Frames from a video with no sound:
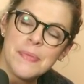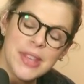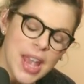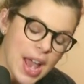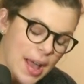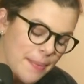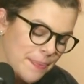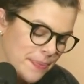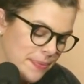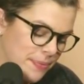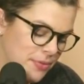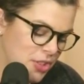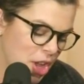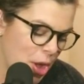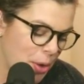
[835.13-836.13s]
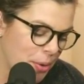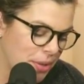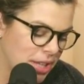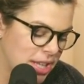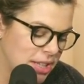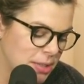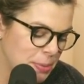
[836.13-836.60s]
Yeah, so
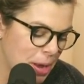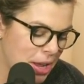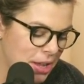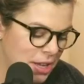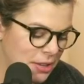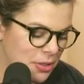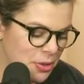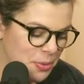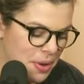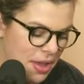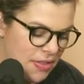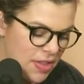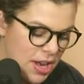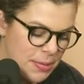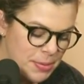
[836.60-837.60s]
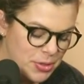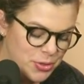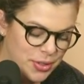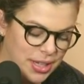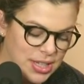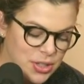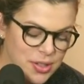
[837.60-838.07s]
he's probably the one that I
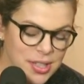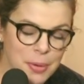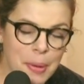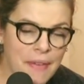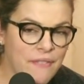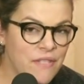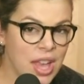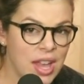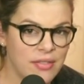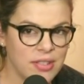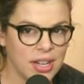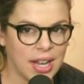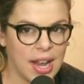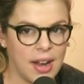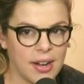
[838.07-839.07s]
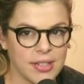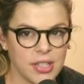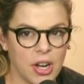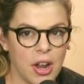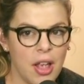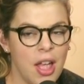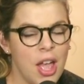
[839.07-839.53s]
most relate to. He's not my favorite
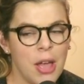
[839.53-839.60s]
character.